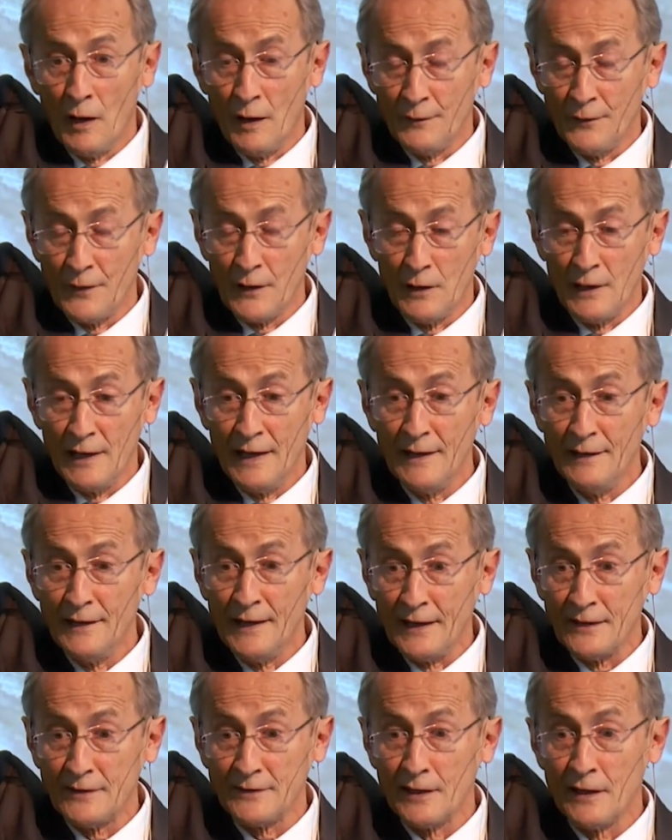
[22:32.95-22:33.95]

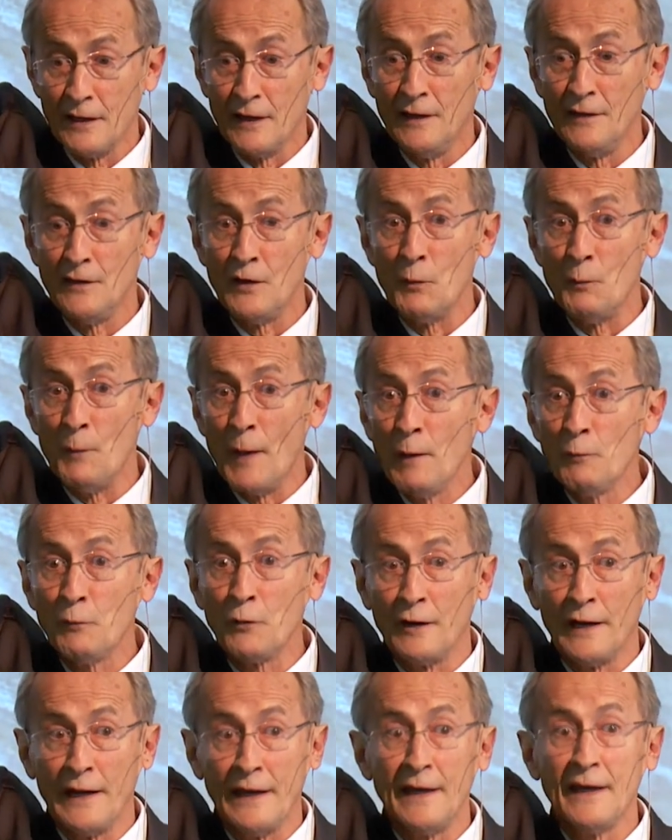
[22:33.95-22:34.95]
the
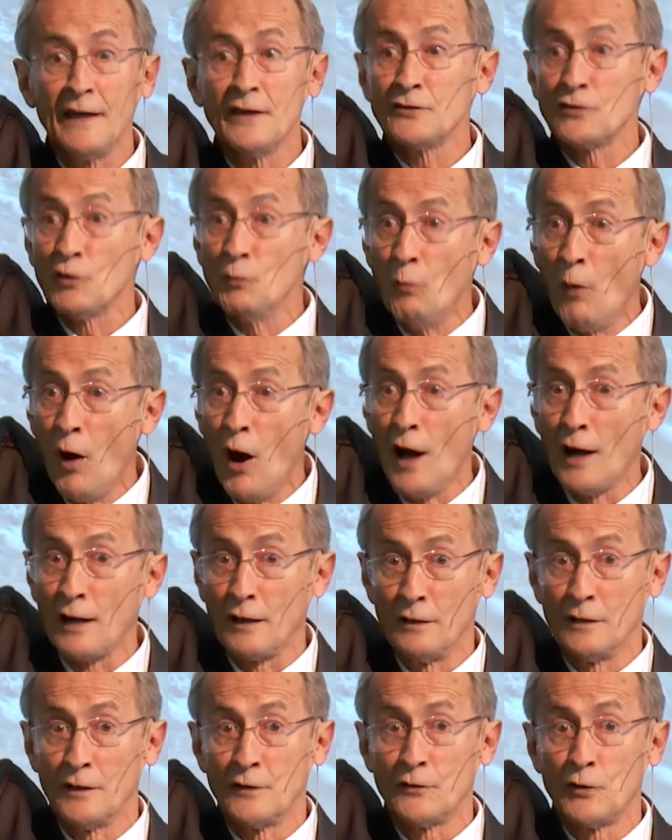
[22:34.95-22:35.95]
memory is a
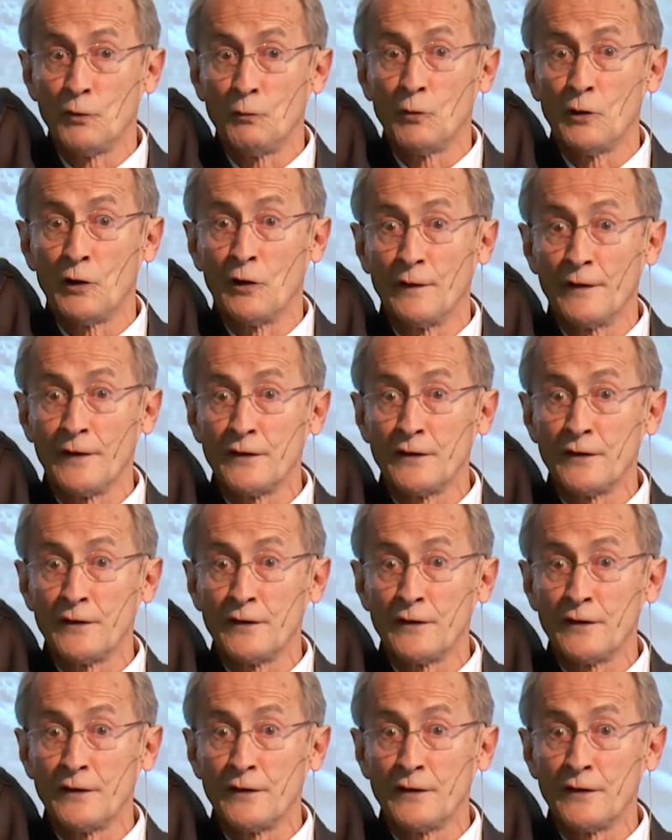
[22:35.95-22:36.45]
model of the world.